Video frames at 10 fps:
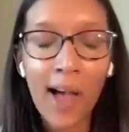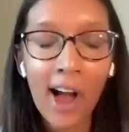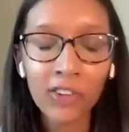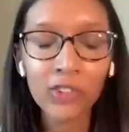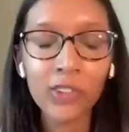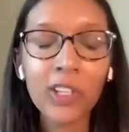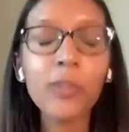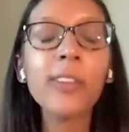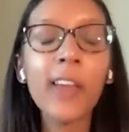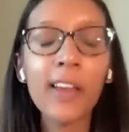actual
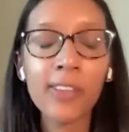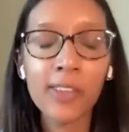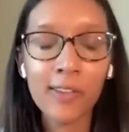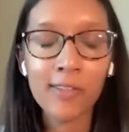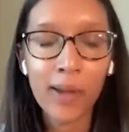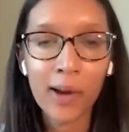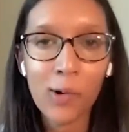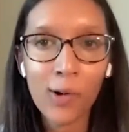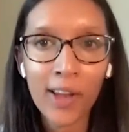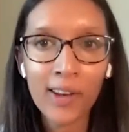use cases of
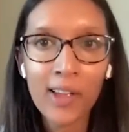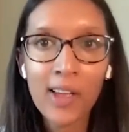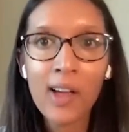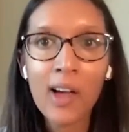Bitcoin,